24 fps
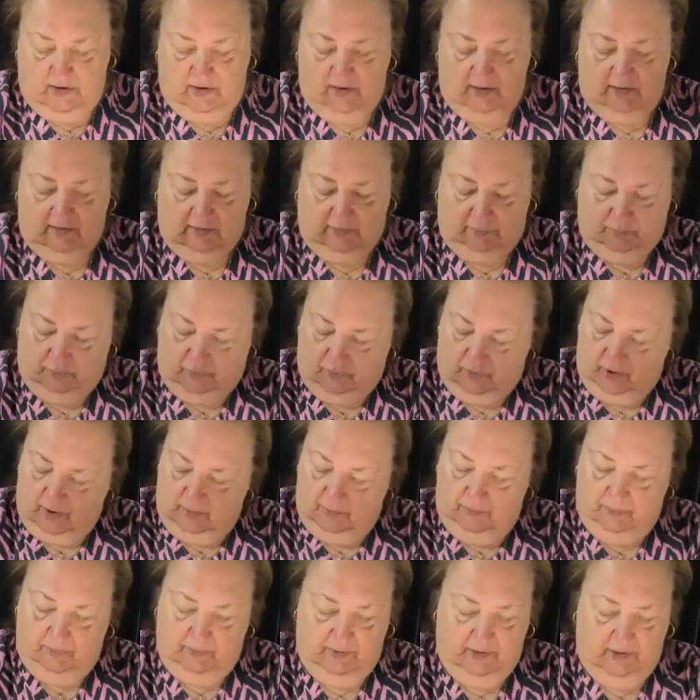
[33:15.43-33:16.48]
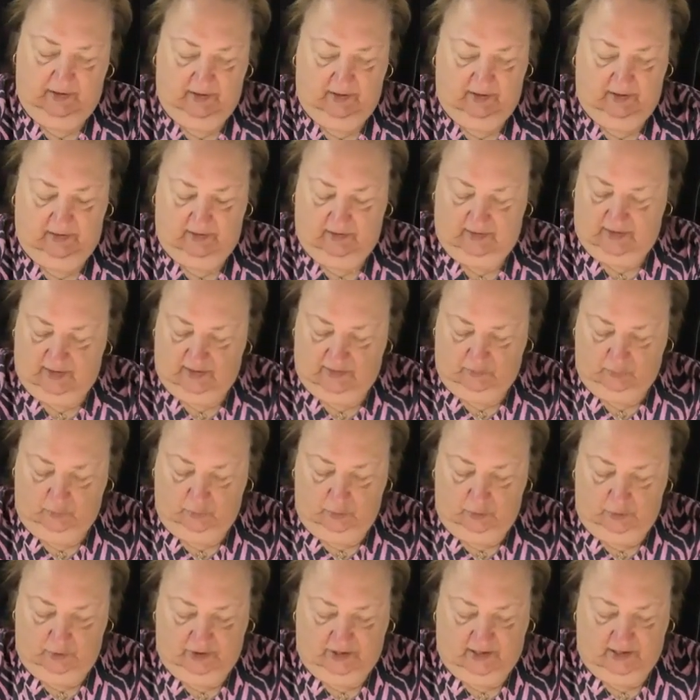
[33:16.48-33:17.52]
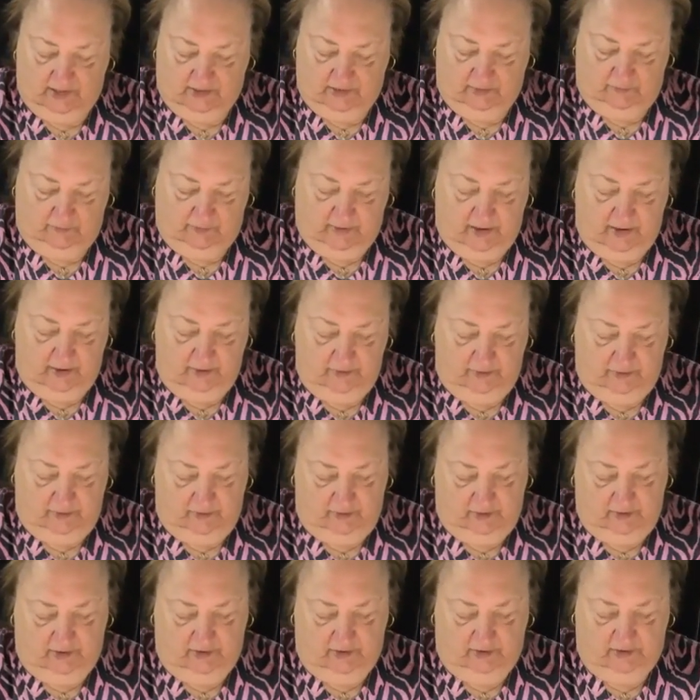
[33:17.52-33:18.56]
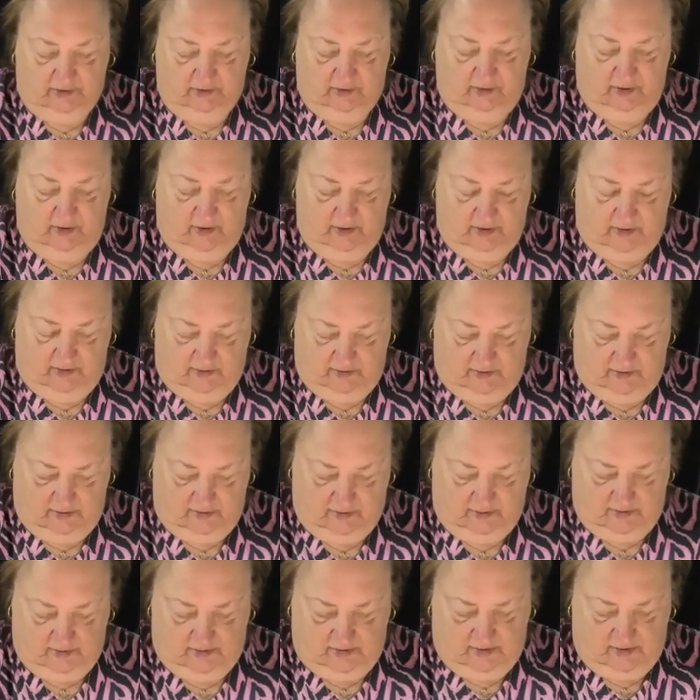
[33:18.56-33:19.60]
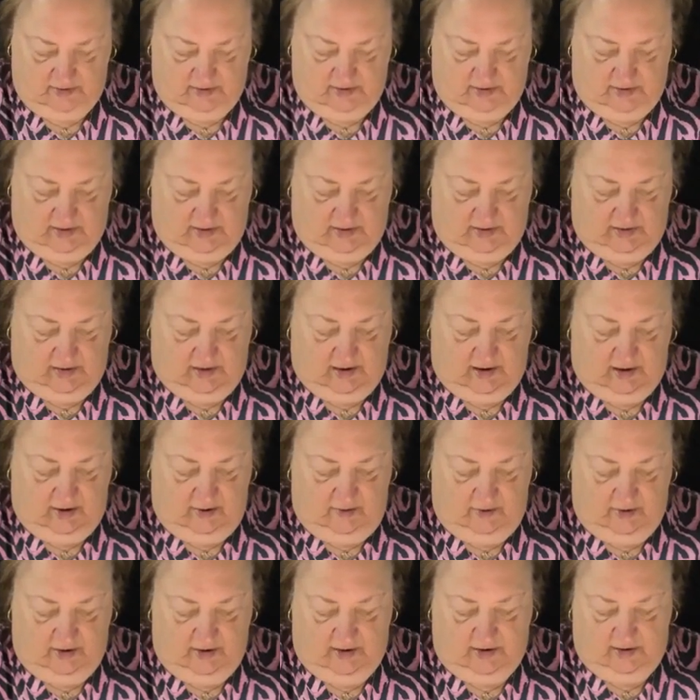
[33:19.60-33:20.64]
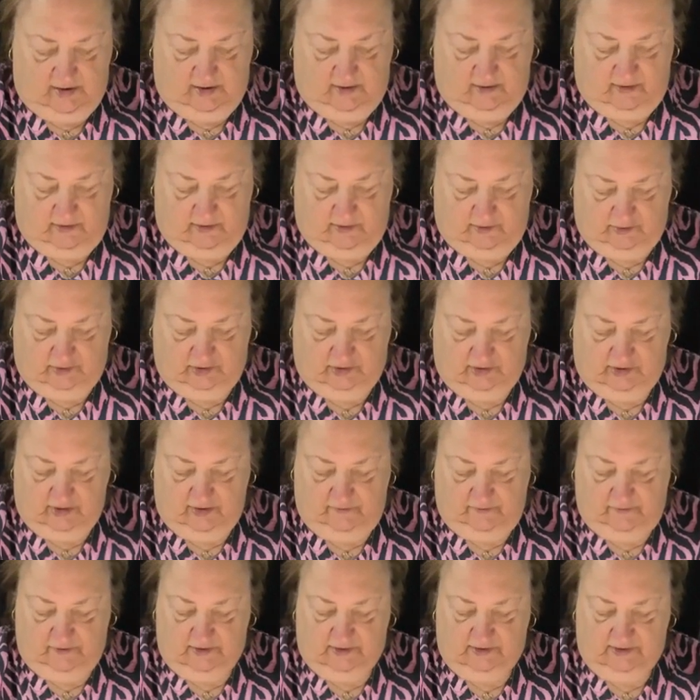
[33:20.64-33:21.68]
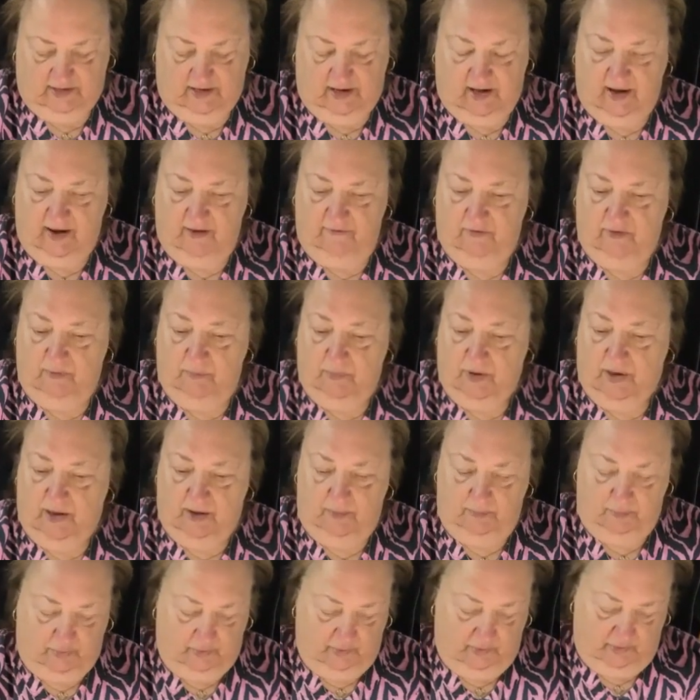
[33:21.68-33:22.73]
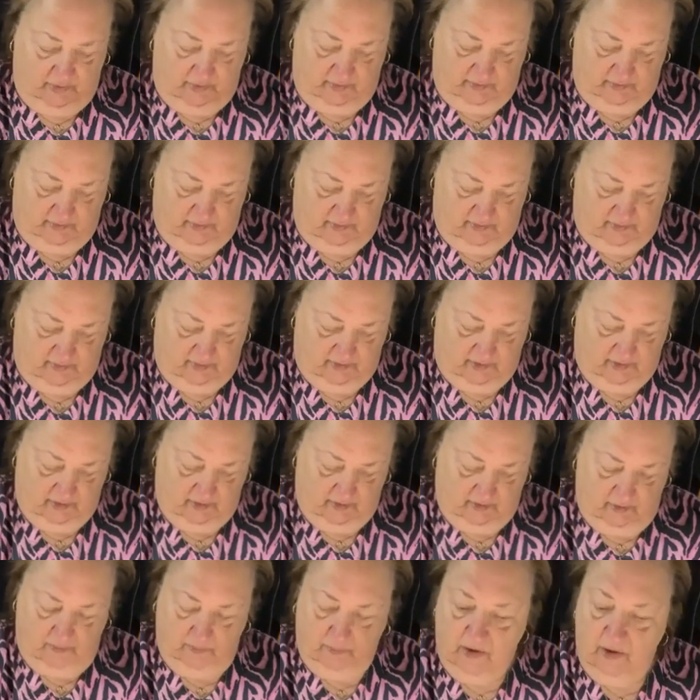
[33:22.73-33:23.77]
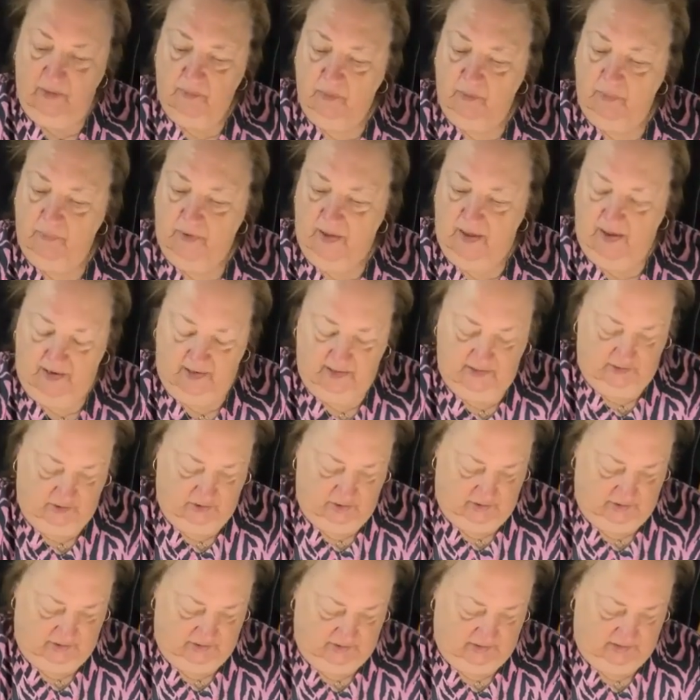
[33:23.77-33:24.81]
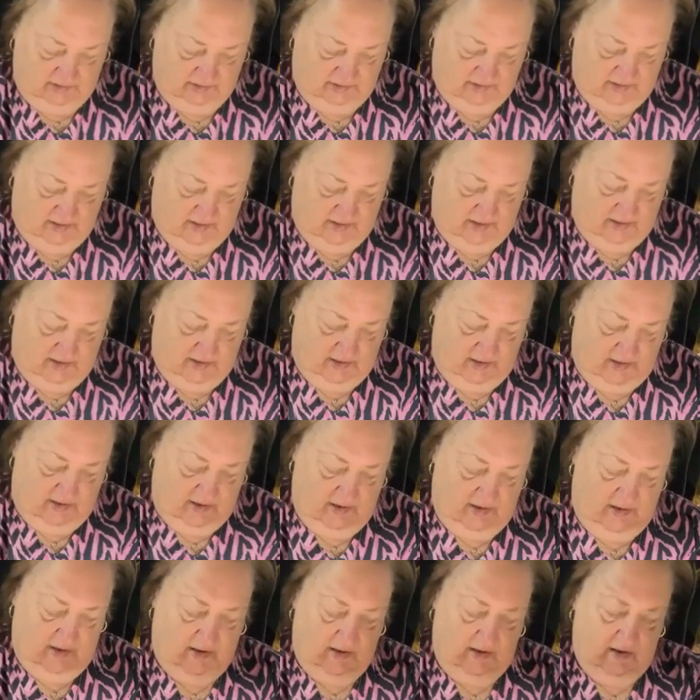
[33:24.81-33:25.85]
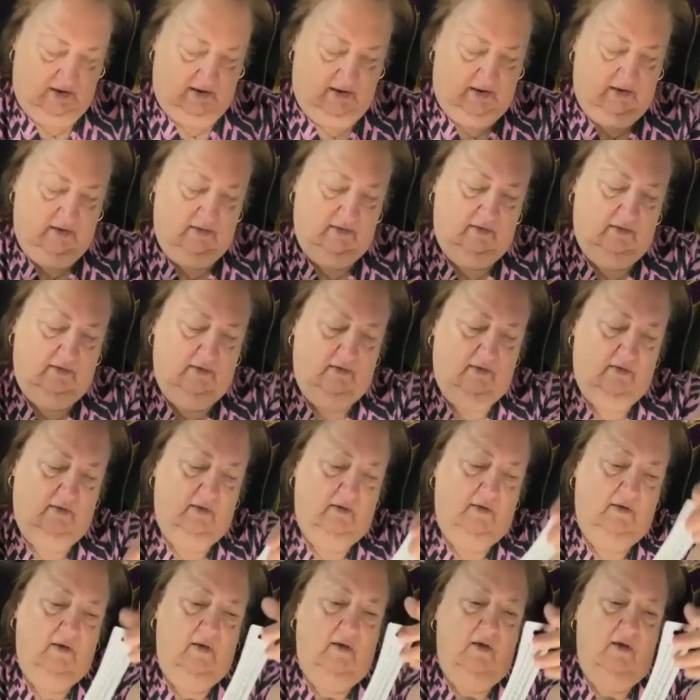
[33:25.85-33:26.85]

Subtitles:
But as word gets around, they're going to start carrying other stuff because they have the paper, you know, the paper packages, and